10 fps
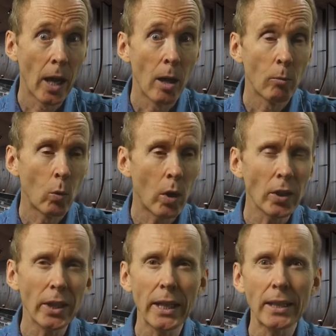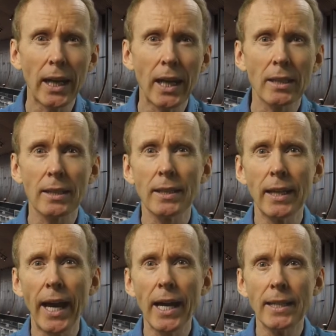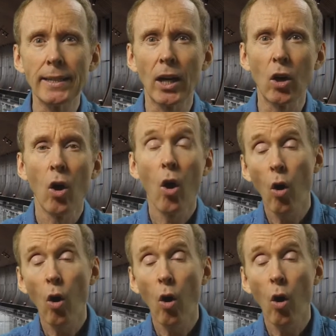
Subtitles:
But what you need to understand is that